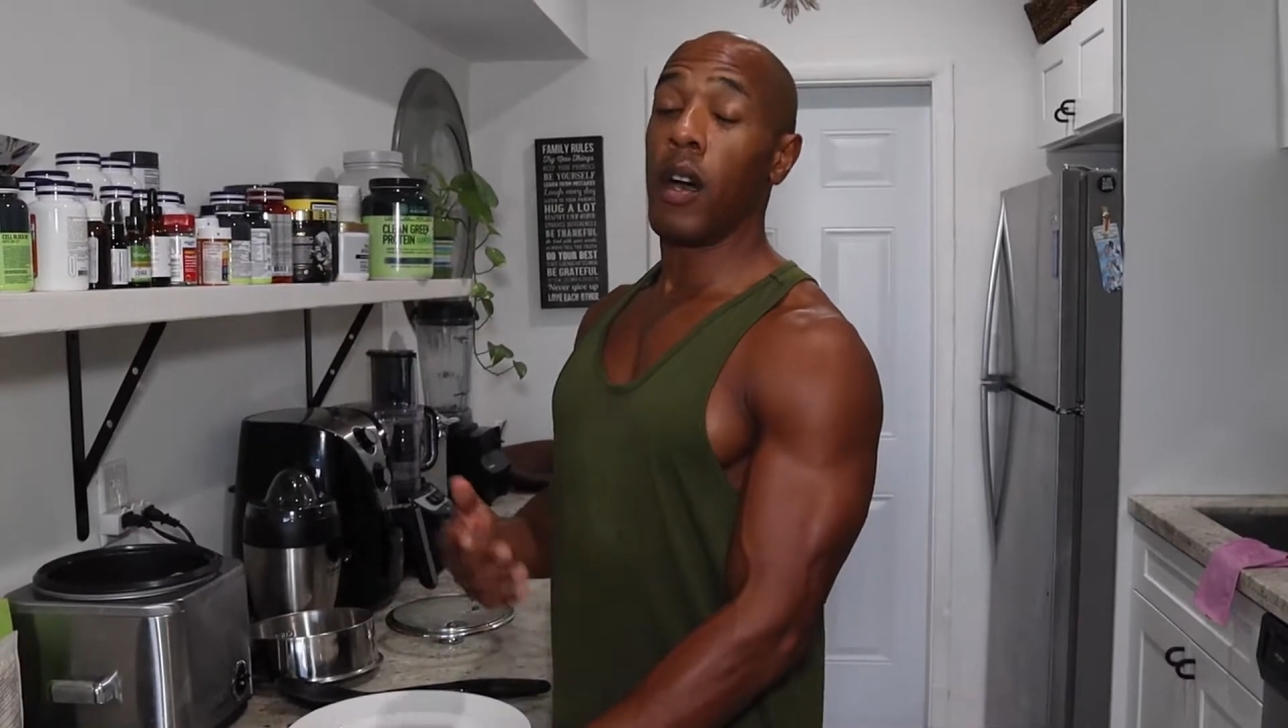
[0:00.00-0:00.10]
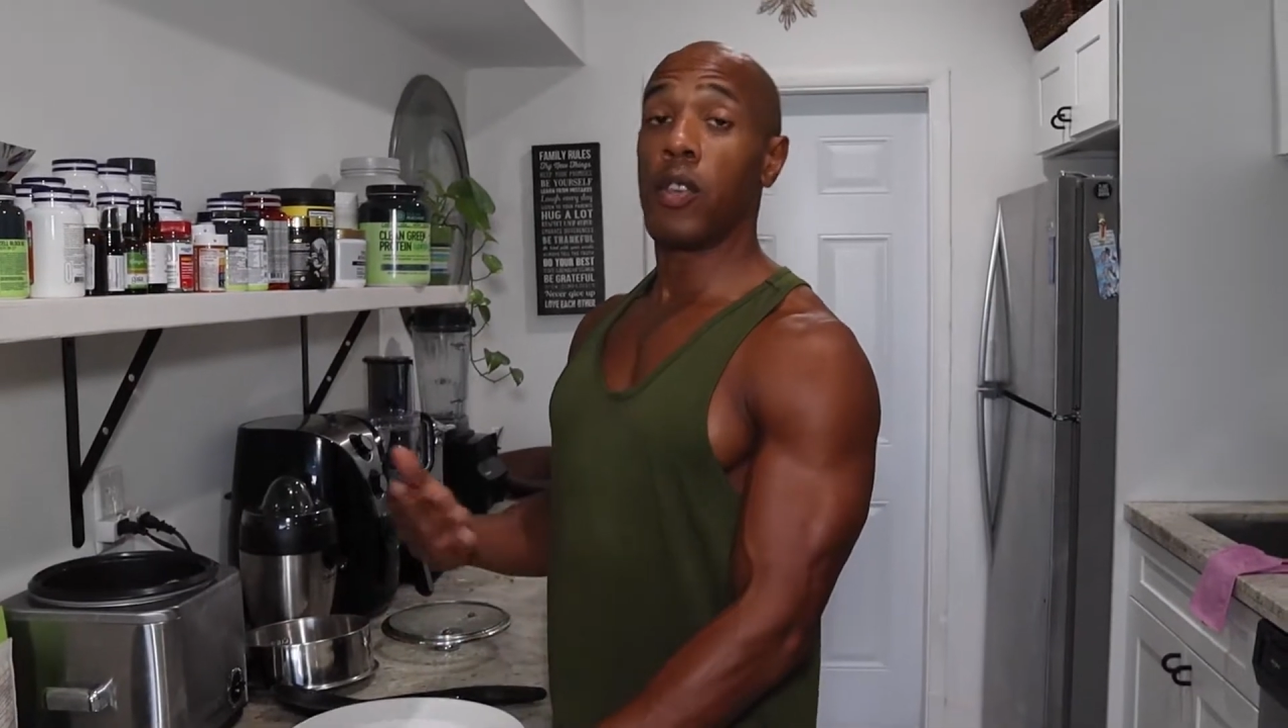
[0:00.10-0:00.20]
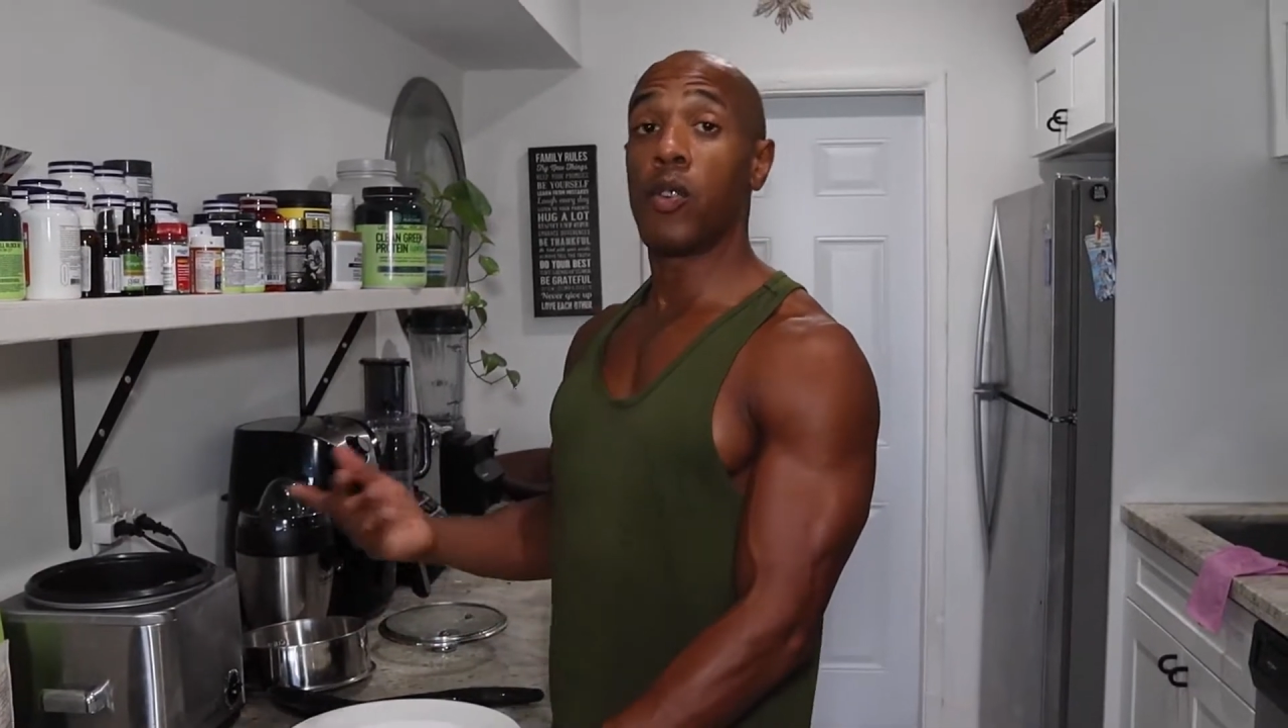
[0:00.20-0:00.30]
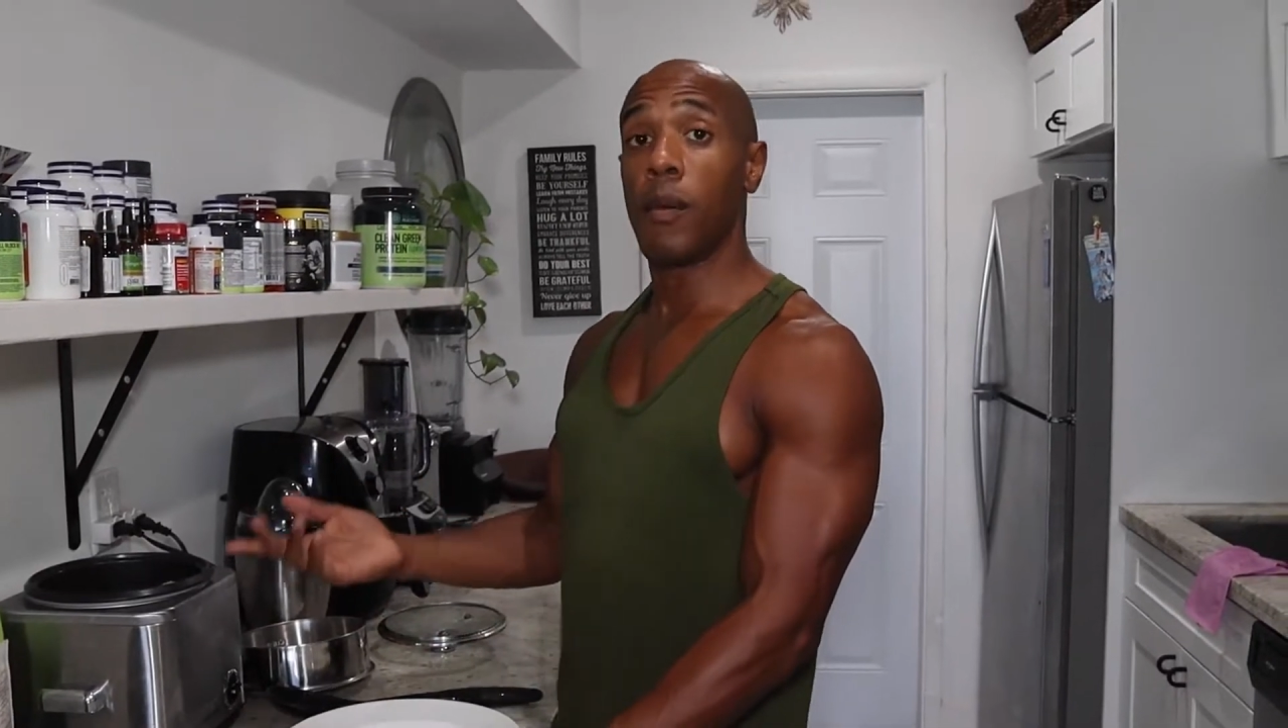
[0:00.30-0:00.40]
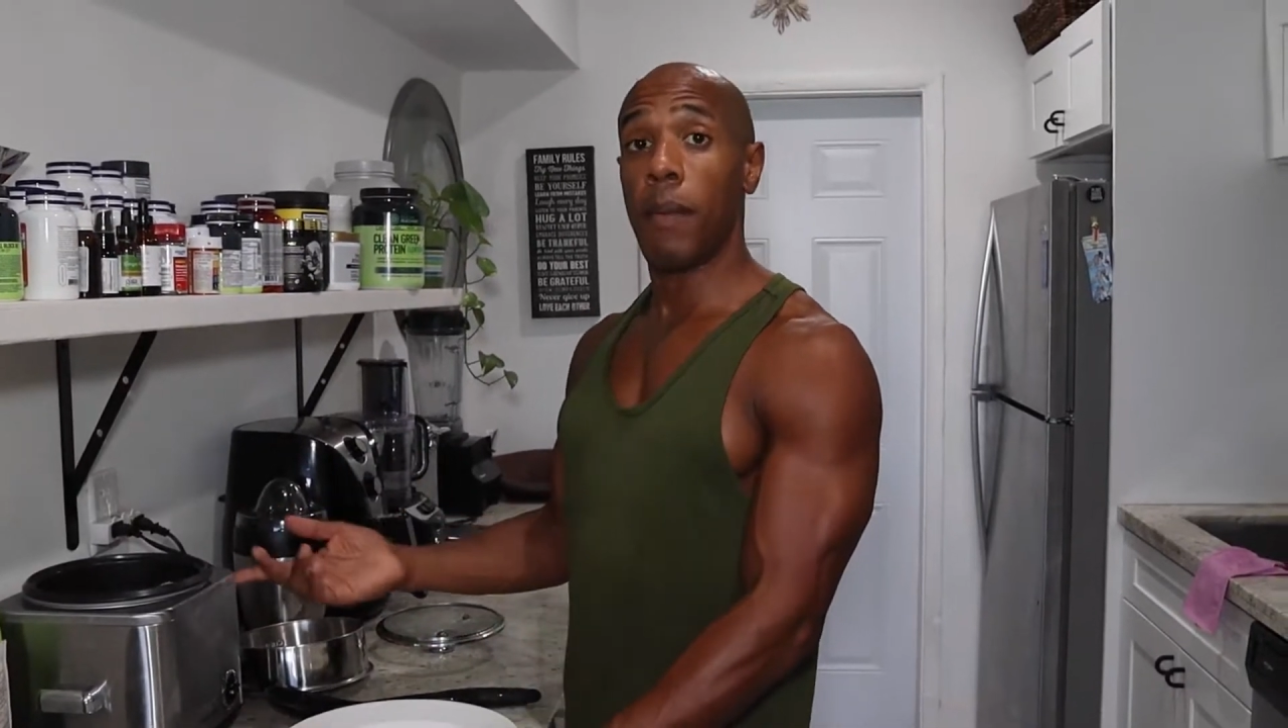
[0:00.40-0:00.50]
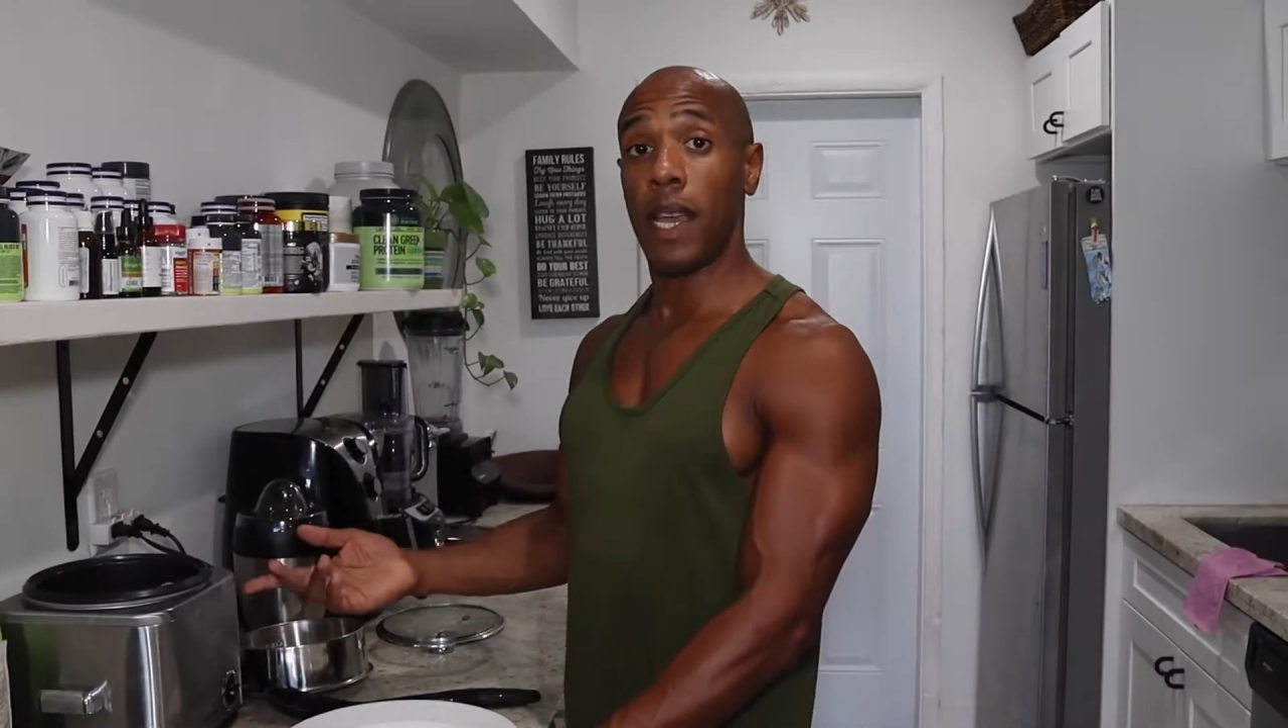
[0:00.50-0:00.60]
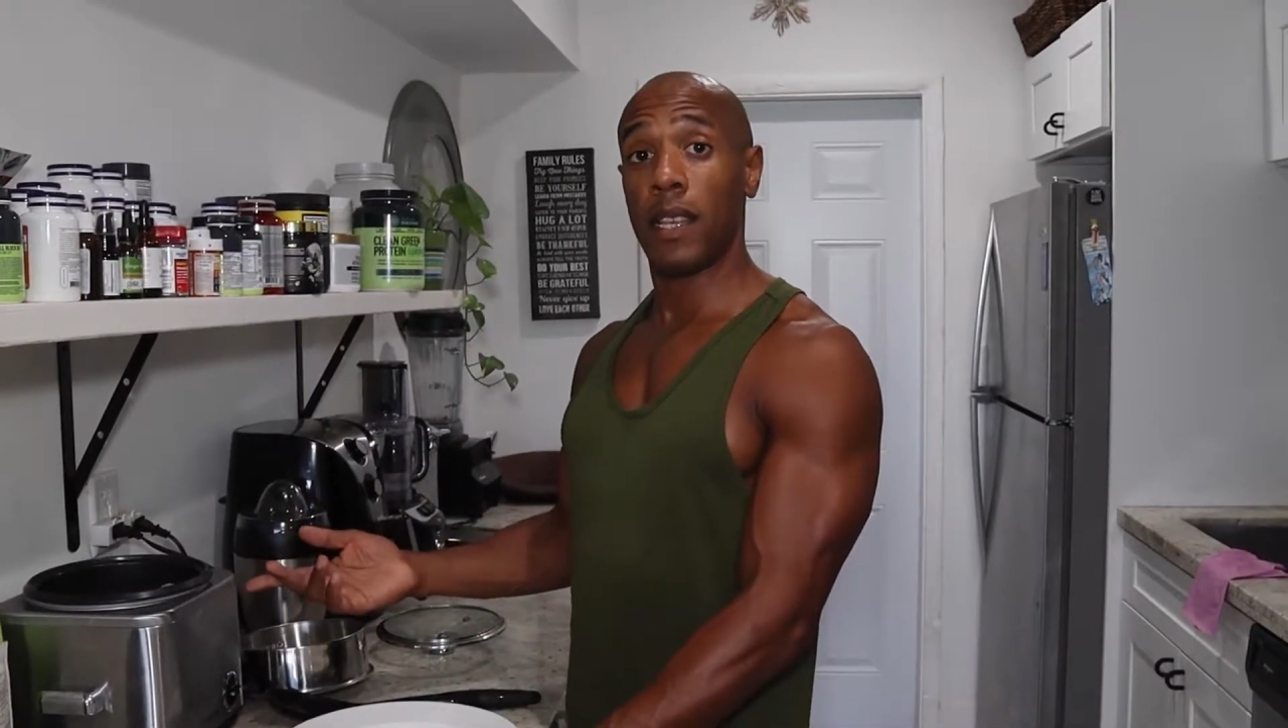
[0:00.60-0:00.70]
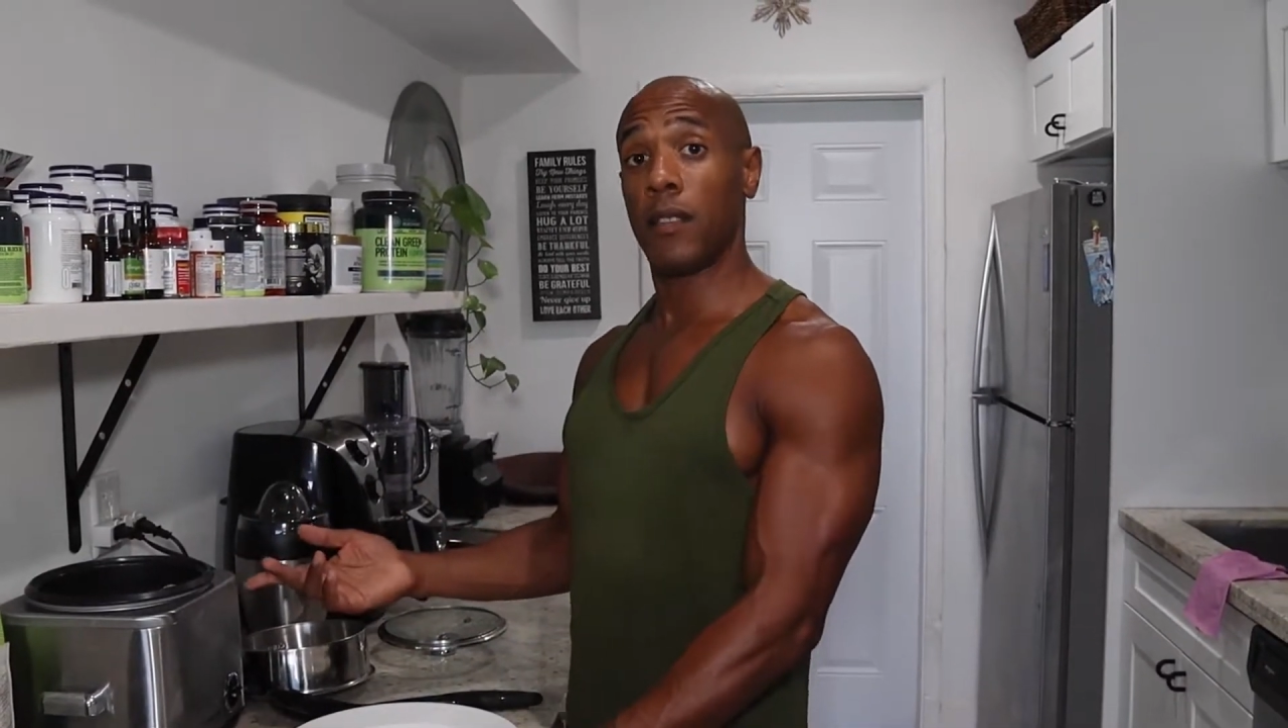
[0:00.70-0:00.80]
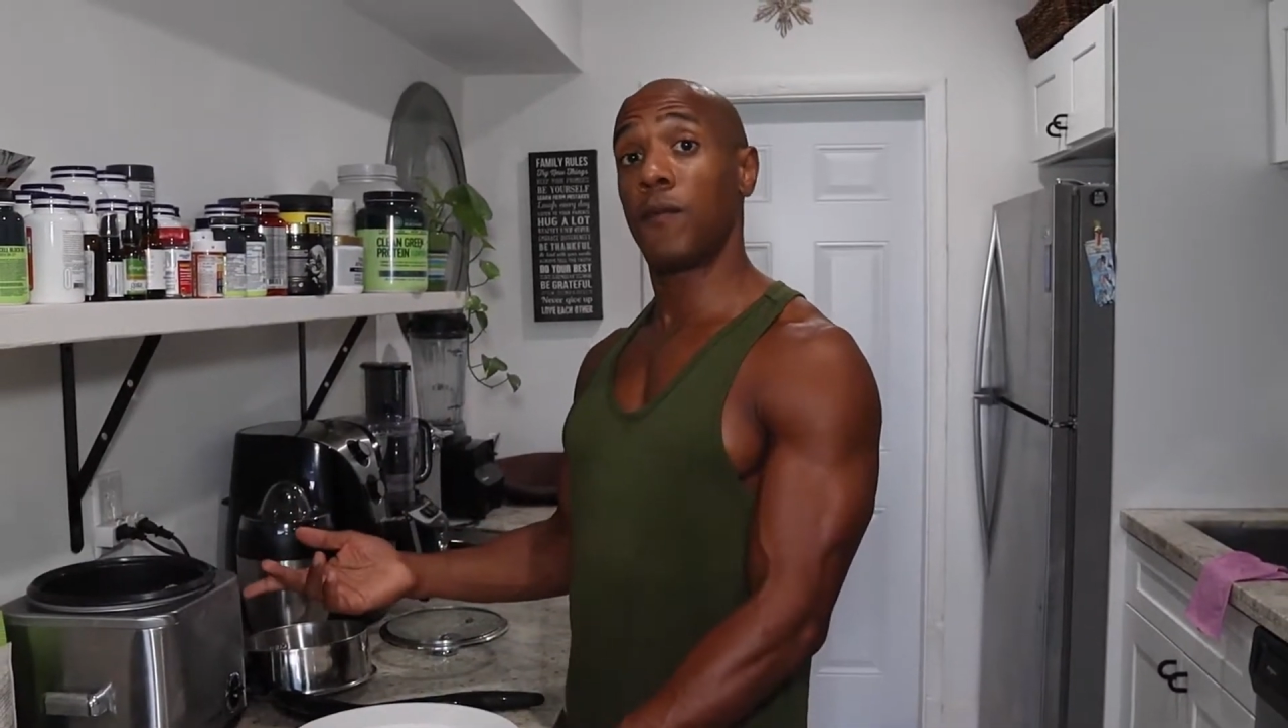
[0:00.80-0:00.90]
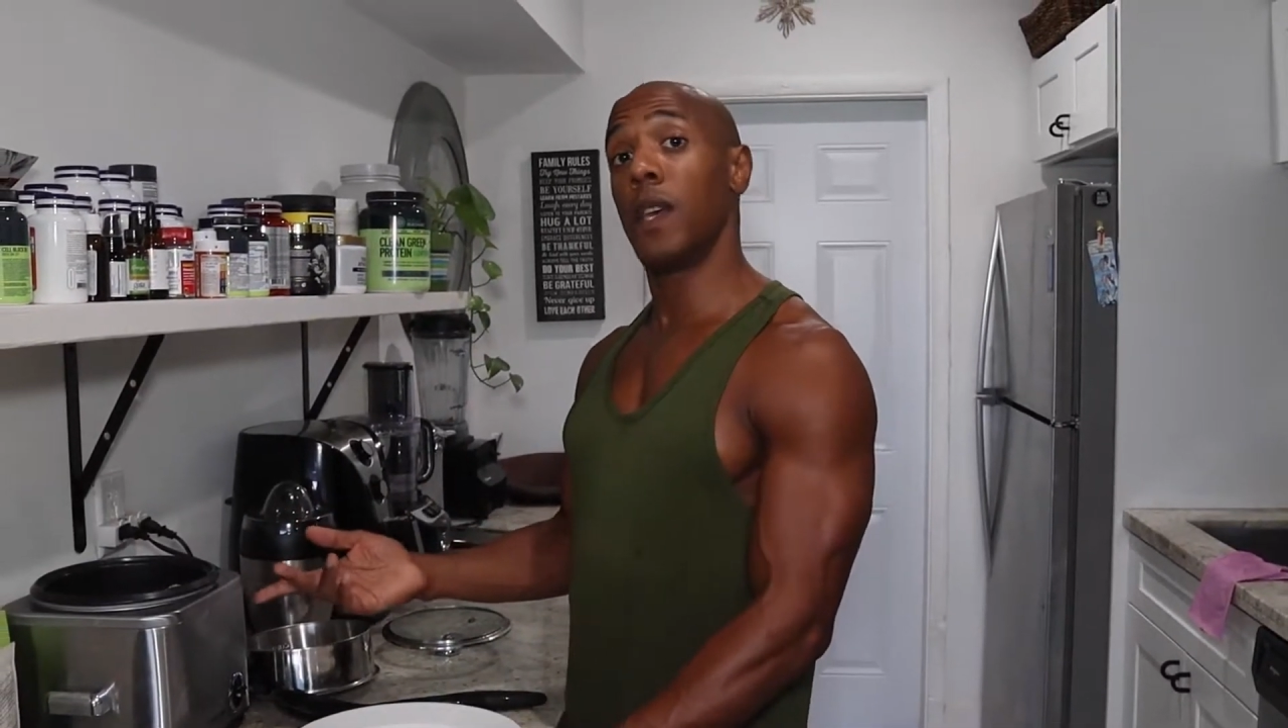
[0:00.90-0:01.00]
you can make
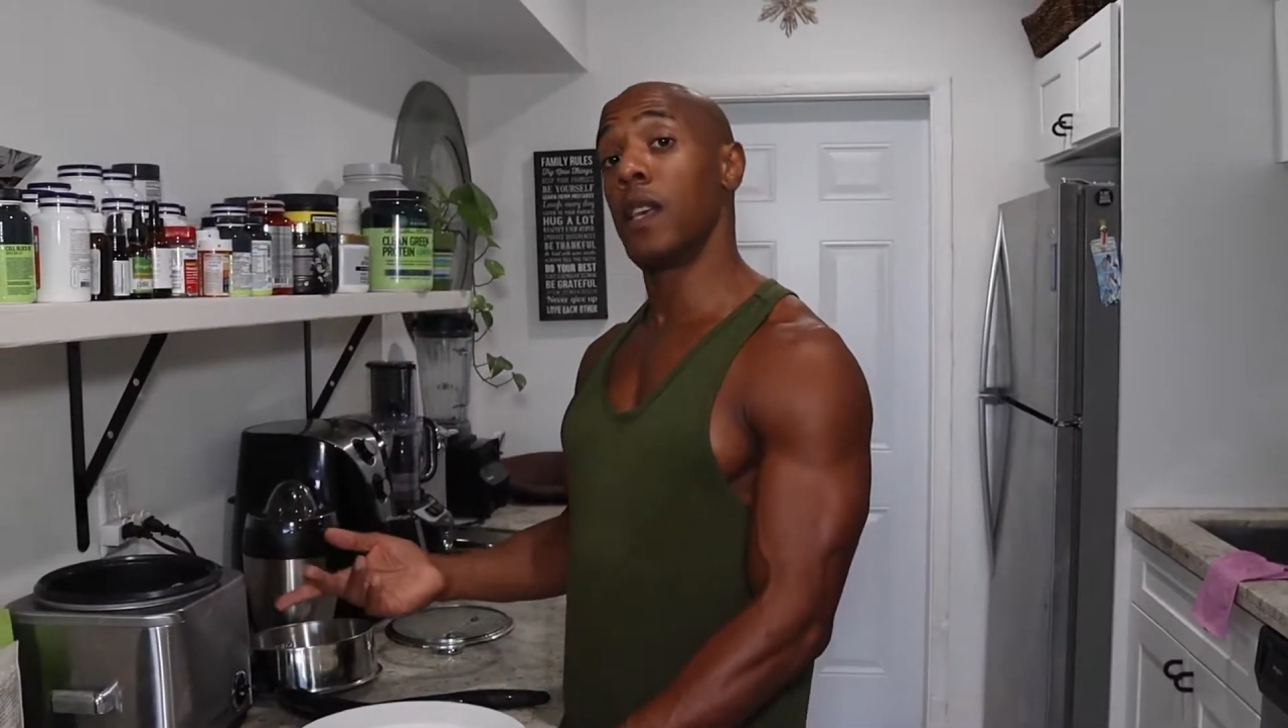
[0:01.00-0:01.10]
this fit